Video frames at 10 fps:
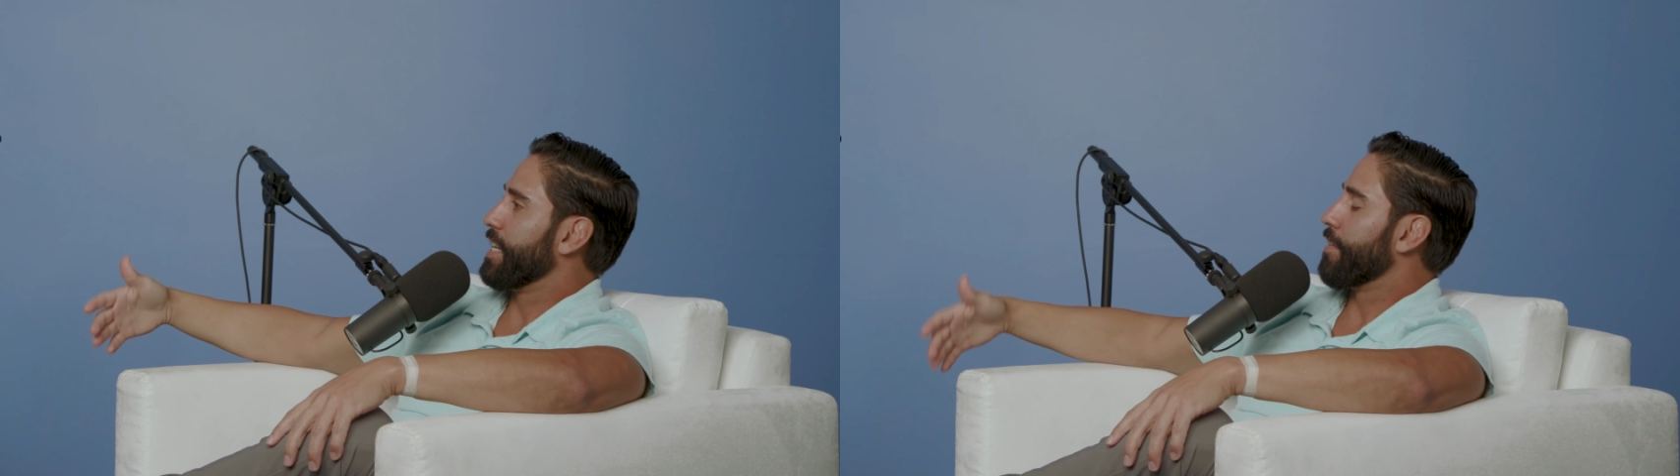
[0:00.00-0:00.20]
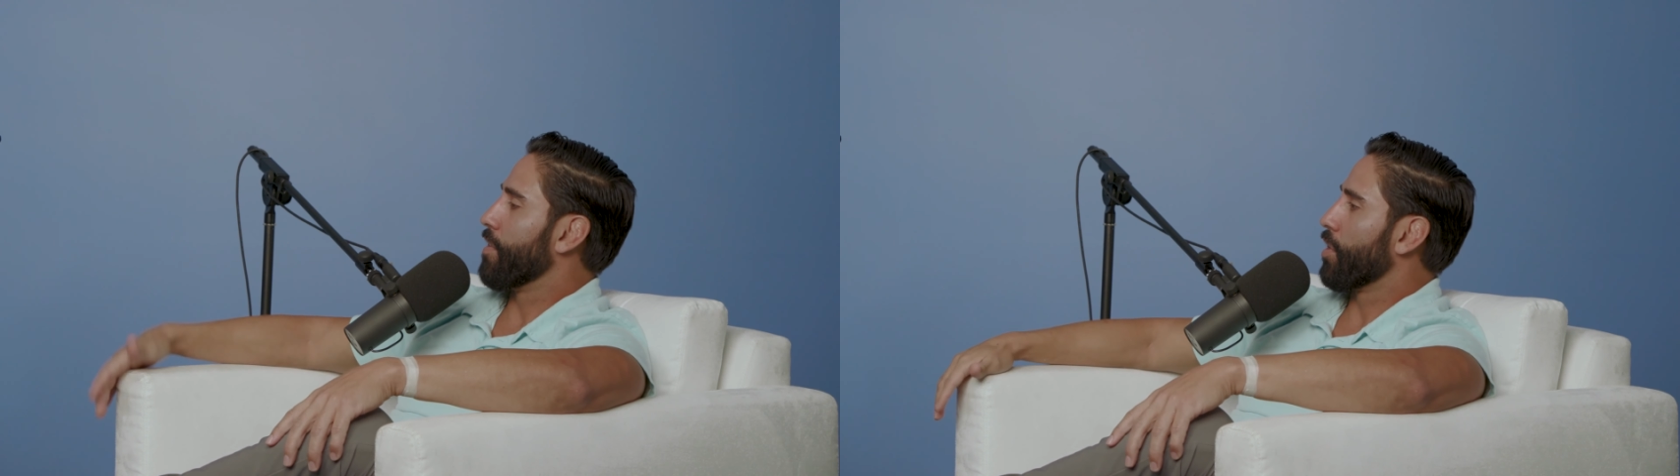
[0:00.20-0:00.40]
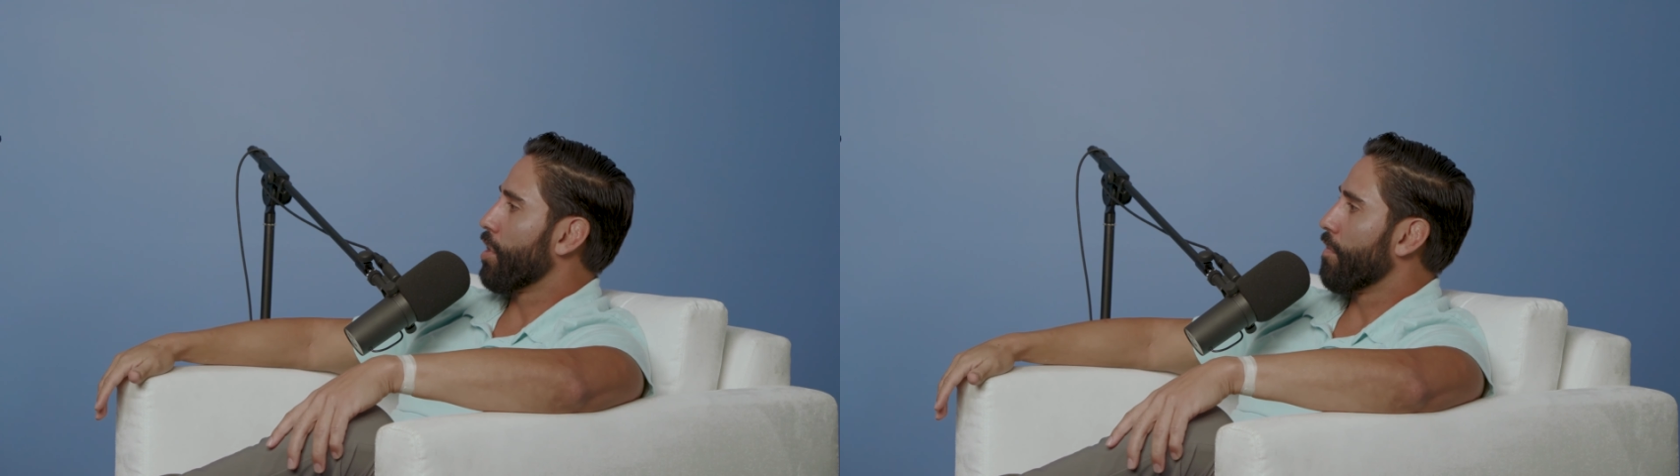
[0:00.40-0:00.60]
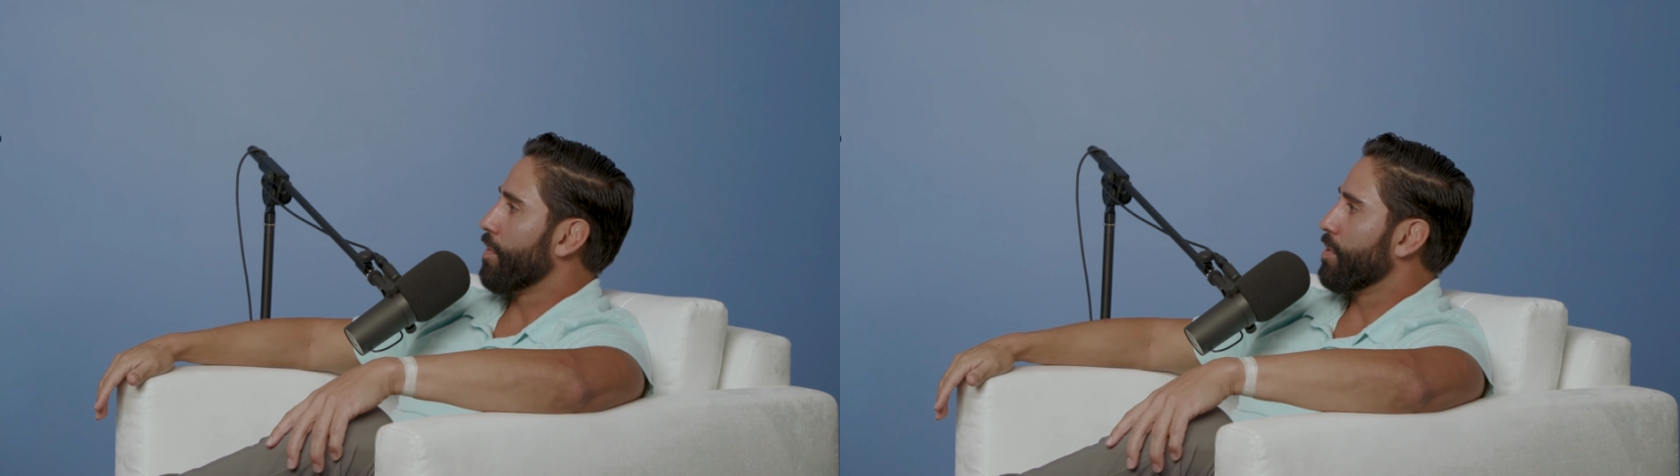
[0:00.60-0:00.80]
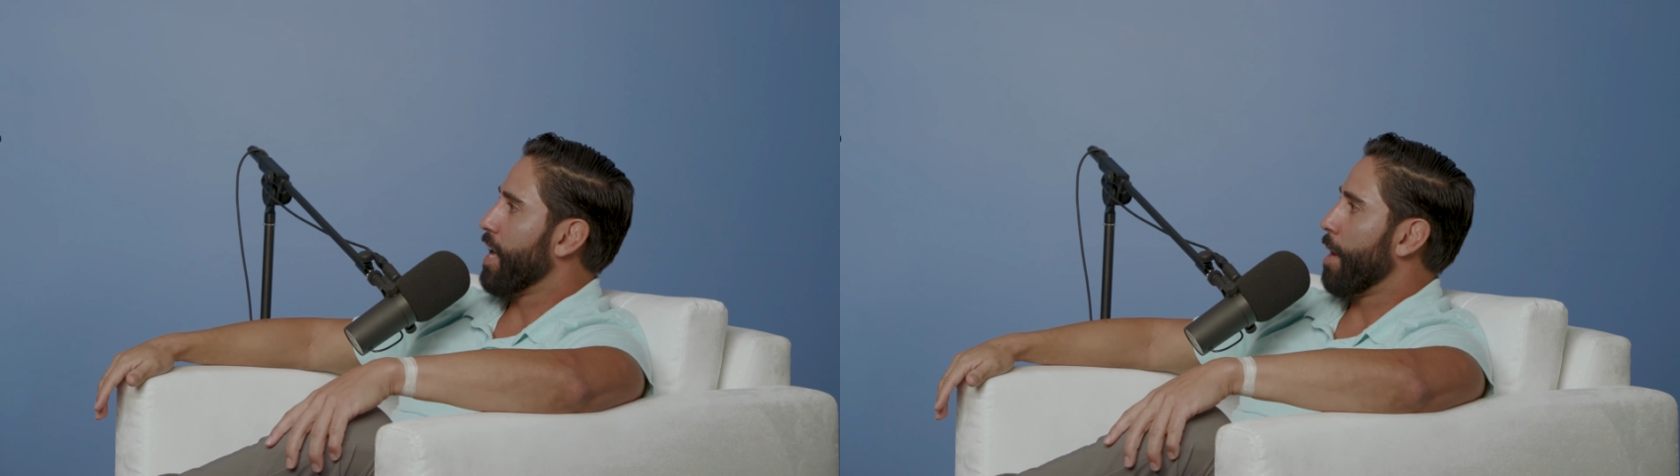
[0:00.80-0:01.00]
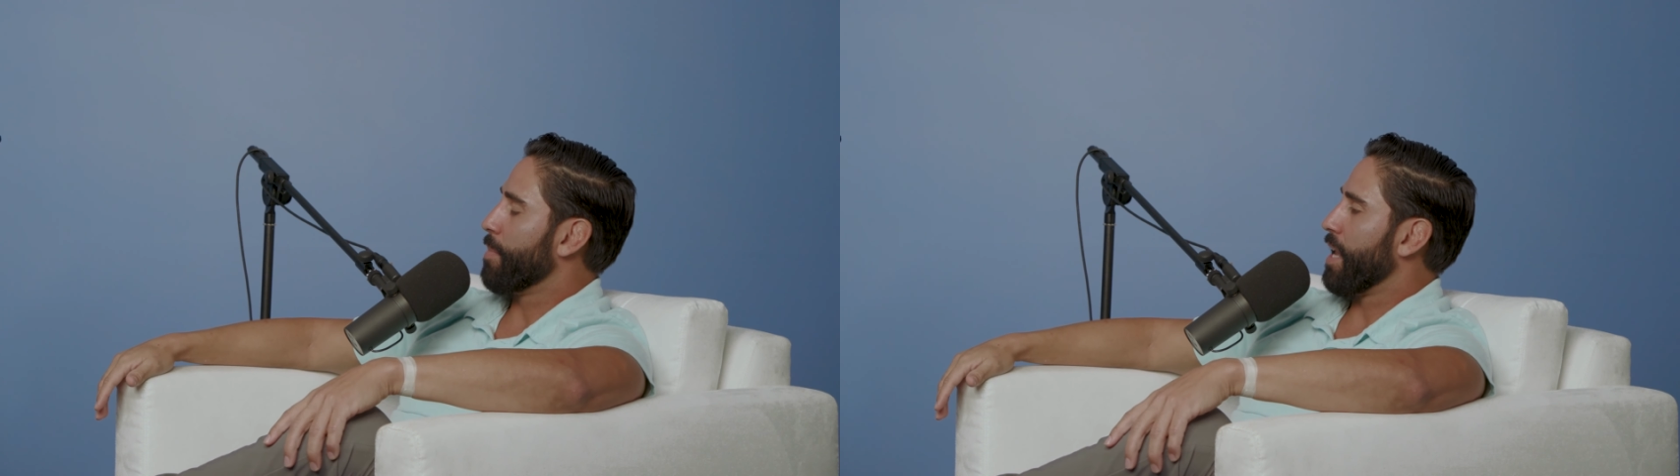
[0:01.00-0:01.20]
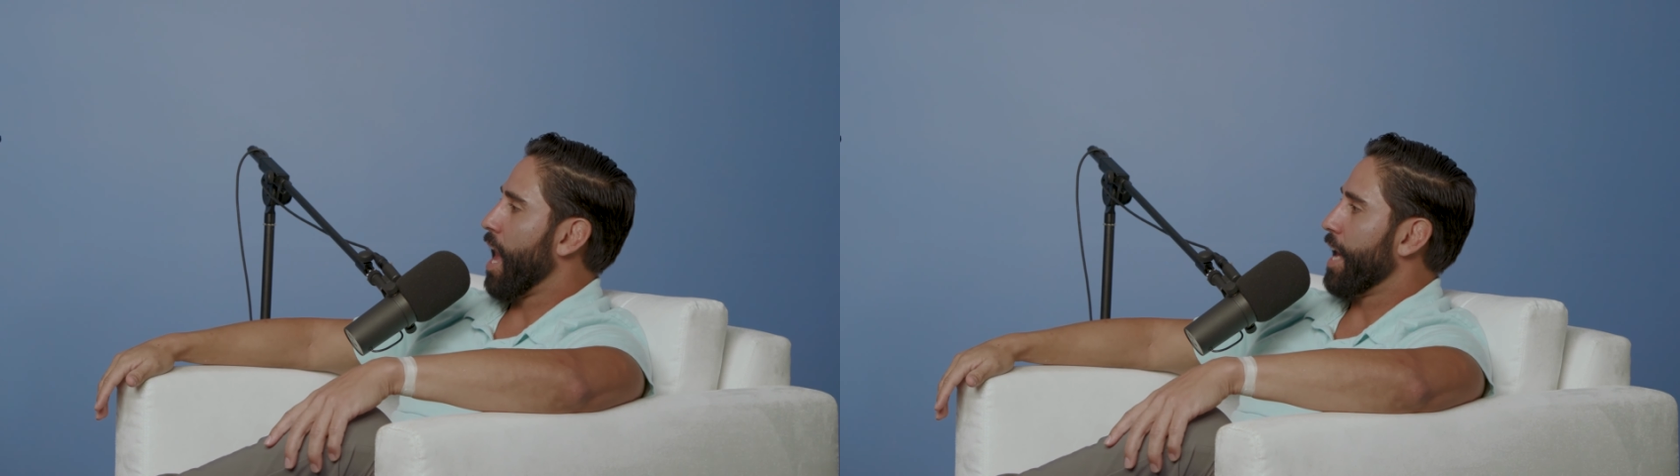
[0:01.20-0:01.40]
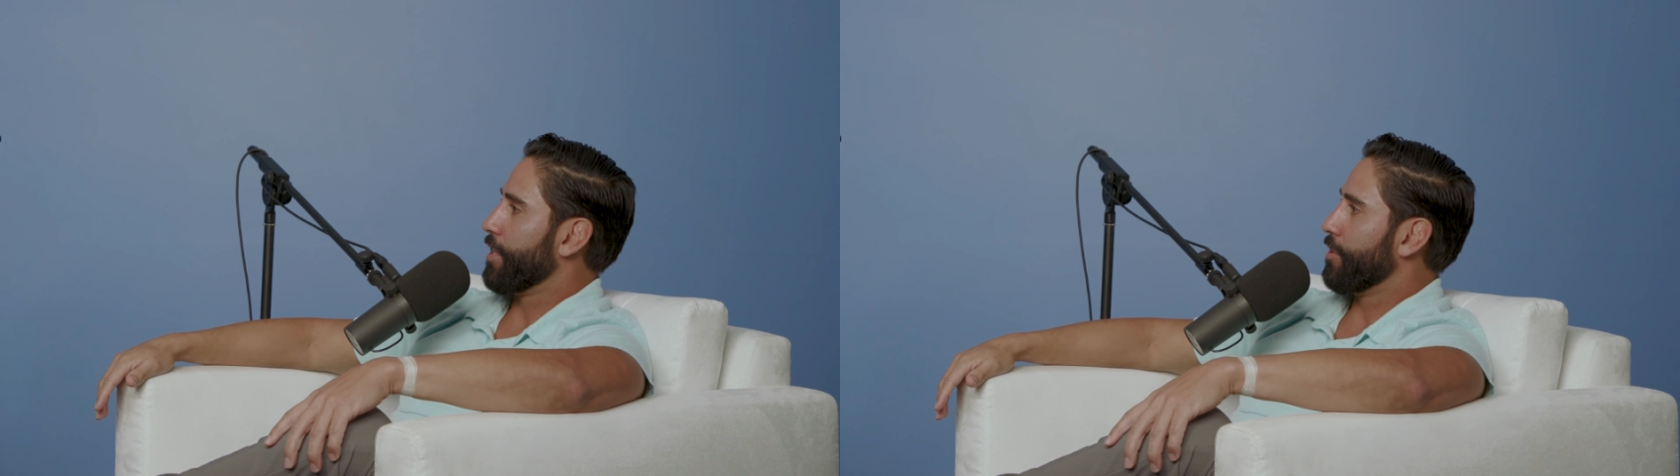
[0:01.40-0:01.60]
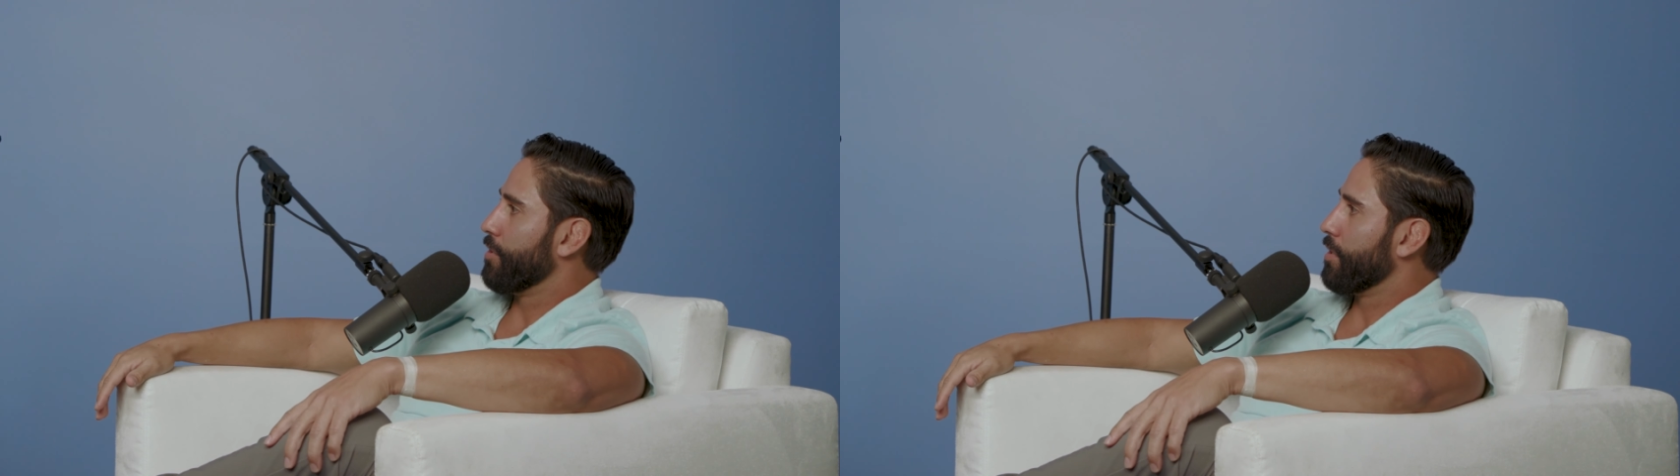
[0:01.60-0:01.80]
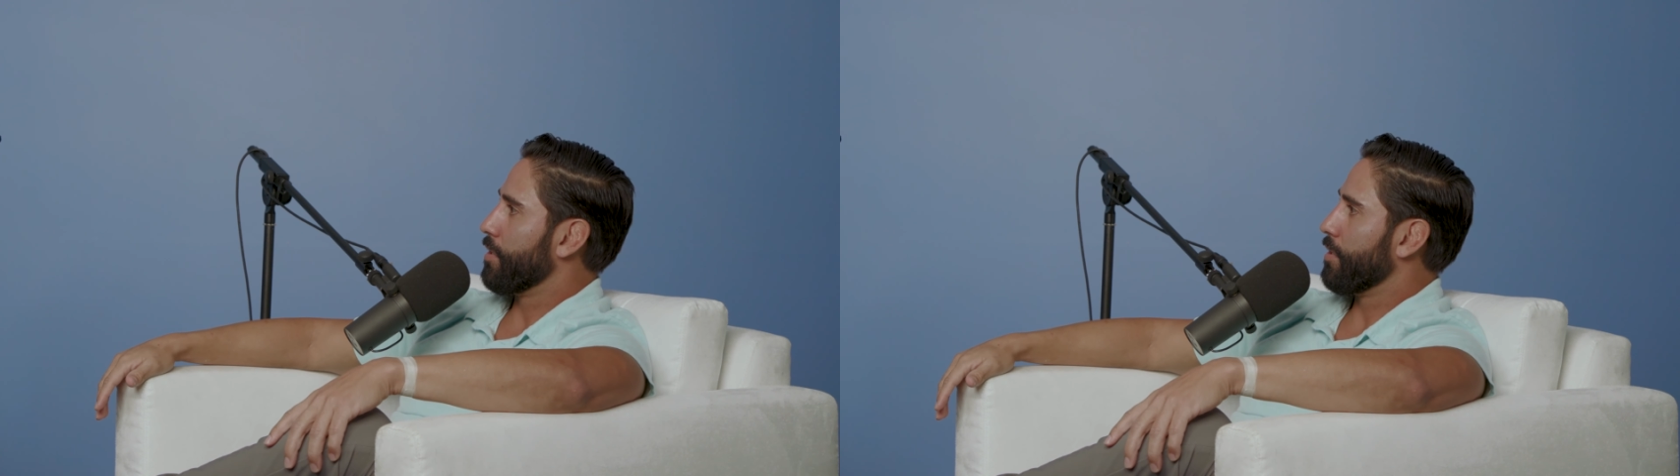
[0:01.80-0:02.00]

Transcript: different curfew time than I do.